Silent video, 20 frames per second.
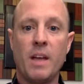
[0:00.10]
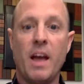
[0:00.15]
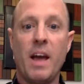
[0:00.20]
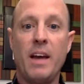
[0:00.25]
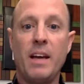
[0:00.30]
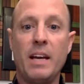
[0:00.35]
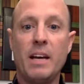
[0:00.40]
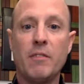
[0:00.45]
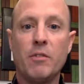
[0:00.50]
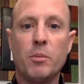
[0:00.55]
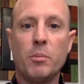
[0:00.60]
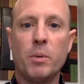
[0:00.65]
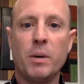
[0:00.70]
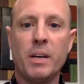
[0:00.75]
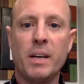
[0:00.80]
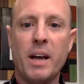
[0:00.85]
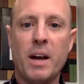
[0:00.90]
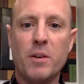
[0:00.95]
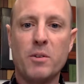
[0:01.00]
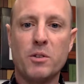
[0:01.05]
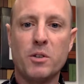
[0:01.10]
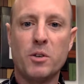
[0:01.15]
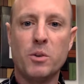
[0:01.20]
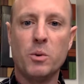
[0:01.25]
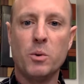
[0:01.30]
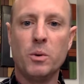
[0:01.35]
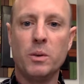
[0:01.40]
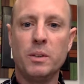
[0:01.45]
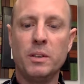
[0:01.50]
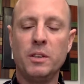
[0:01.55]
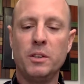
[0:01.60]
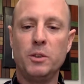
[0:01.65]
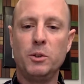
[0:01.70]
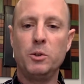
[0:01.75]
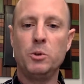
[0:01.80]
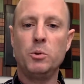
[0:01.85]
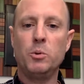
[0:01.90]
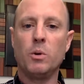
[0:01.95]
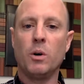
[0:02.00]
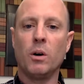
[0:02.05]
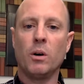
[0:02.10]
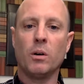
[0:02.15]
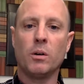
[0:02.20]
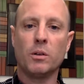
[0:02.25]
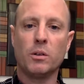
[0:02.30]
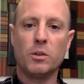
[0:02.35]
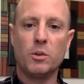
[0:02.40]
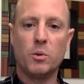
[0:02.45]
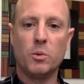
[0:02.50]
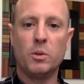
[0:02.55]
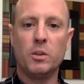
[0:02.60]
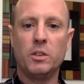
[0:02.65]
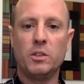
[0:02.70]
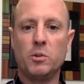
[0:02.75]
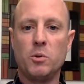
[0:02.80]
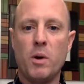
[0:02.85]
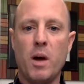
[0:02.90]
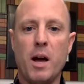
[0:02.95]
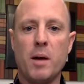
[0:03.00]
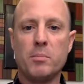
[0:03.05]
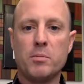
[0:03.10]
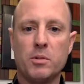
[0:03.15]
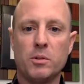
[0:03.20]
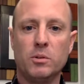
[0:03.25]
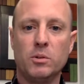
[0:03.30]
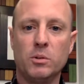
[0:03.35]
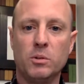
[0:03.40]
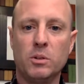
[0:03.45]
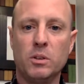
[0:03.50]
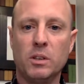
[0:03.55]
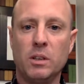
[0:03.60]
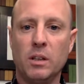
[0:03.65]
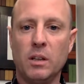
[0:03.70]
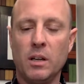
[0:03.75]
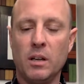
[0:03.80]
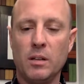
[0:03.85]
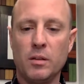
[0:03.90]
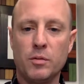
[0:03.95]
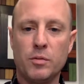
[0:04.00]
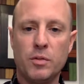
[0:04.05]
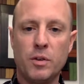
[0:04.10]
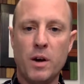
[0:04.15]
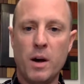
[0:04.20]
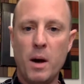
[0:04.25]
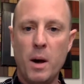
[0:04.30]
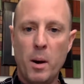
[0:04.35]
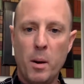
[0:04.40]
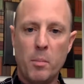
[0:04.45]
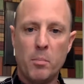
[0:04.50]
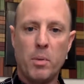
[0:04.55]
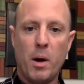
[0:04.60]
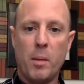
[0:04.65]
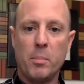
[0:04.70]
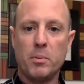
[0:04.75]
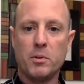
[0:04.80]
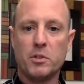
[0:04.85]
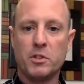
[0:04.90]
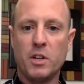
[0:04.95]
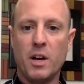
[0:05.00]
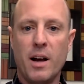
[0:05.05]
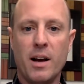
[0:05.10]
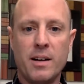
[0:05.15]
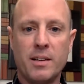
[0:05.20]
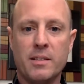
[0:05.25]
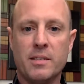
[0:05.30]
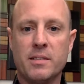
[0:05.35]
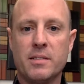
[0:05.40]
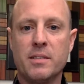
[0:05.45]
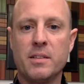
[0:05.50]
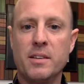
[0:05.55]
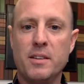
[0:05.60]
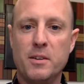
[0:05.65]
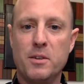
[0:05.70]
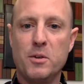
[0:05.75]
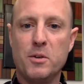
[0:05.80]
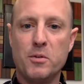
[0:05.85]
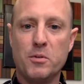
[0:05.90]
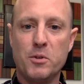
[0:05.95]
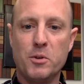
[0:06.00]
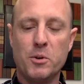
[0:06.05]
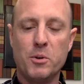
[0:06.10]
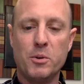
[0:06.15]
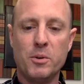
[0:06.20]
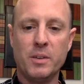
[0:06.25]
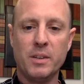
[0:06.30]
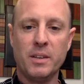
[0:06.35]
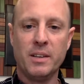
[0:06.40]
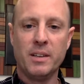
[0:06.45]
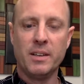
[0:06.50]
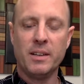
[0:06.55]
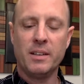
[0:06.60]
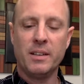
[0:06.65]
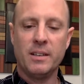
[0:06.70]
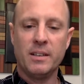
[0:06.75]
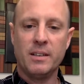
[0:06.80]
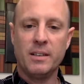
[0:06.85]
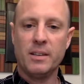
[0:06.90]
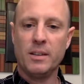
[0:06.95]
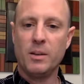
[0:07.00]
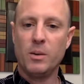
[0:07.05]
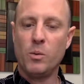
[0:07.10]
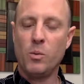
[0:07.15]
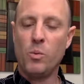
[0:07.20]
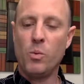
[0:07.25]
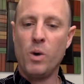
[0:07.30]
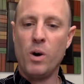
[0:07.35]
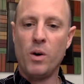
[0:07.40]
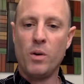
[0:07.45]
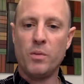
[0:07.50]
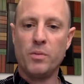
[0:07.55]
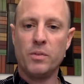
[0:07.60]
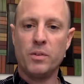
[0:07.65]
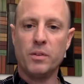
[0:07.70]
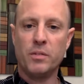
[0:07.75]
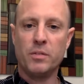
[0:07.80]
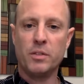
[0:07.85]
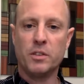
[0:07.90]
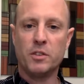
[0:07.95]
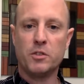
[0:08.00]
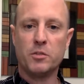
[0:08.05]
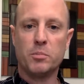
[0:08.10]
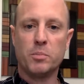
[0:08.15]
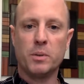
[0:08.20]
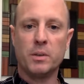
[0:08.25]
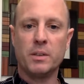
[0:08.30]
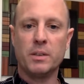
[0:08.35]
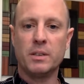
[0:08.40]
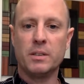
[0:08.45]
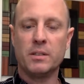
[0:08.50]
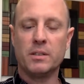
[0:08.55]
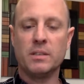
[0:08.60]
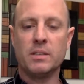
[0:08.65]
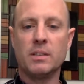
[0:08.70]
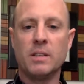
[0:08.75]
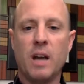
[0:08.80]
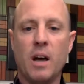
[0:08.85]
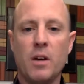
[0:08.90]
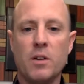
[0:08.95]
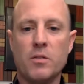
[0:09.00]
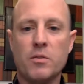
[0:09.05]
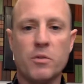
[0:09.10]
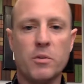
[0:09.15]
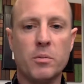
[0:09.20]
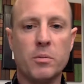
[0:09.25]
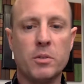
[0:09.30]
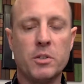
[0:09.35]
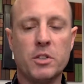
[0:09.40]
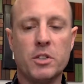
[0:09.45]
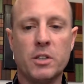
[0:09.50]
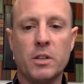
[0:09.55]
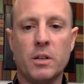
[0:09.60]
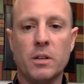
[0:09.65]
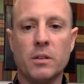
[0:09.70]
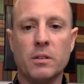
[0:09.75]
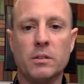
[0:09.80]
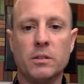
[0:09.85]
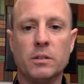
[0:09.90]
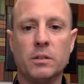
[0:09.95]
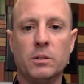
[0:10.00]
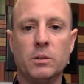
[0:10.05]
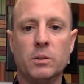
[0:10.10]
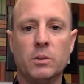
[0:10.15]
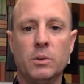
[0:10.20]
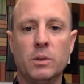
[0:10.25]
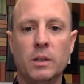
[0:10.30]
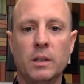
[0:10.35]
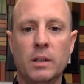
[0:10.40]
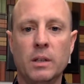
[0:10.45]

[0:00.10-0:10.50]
Hey everybody, how's it going? You are going to absolutely love Papa Shyatt's interview. Wealth of experience and knowledge for him to share to